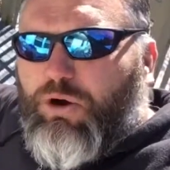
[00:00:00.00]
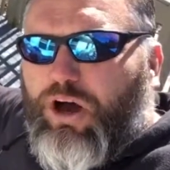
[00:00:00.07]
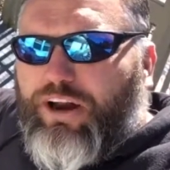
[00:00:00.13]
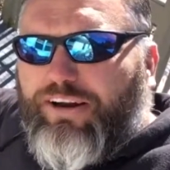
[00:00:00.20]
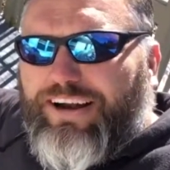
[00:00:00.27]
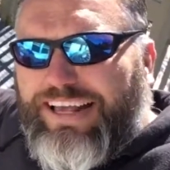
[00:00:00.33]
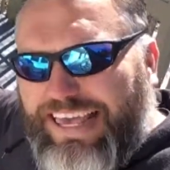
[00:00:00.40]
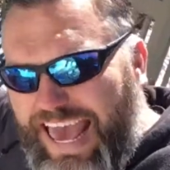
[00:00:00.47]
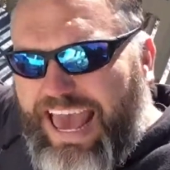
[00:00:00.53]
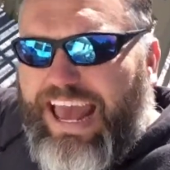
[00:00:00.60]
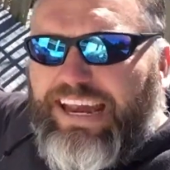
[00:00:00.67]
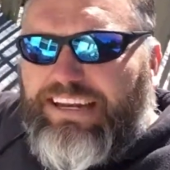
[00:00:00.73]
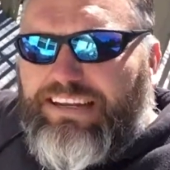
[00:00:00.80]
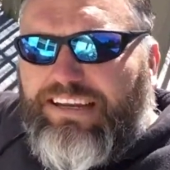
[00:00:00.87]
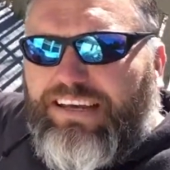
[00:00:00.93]
water
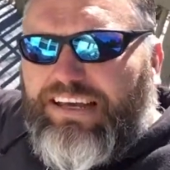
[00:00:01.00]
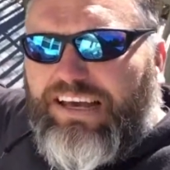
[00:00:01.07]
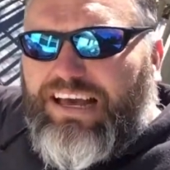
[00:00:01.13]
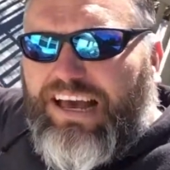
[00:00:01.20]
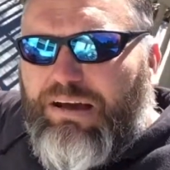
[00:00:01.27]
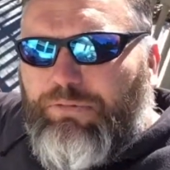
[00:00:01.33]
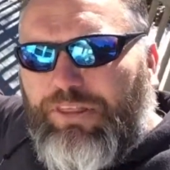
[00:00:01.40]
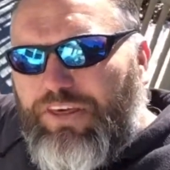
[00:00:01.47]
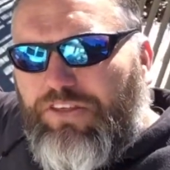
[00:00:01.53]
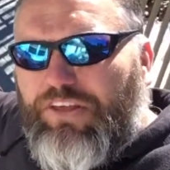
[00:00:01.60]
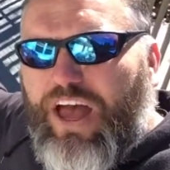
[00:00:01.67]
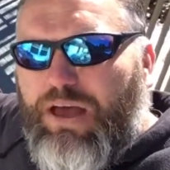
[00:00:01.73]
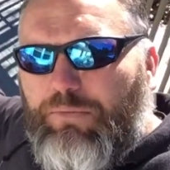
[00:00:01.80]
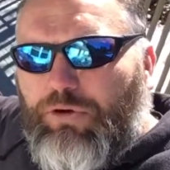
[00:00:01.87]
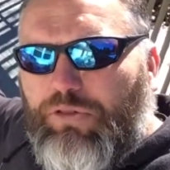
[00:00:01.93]
again, but this
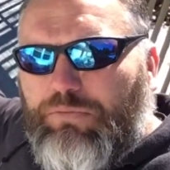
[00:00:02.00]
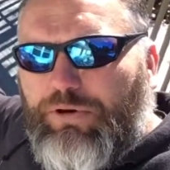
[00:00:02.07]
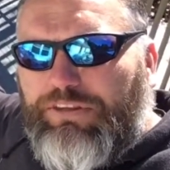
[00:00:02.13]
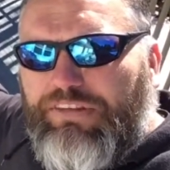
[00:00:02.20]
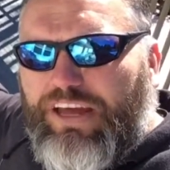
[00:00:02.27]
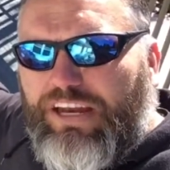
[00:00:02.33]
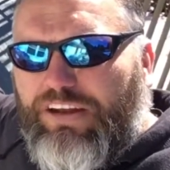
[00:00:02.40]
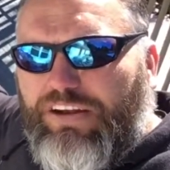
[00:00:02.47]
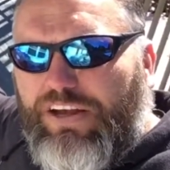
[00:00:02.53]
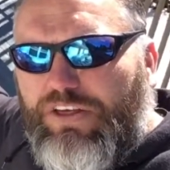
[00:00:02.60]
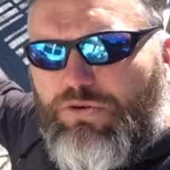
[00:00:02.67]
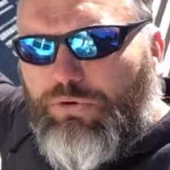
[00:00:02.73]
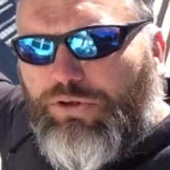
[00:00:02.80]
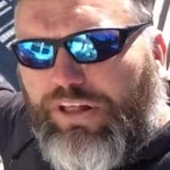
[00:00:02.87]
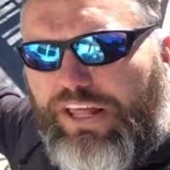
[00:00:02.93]
time only by 10
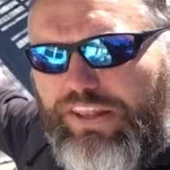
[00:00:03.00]
degrees. So we're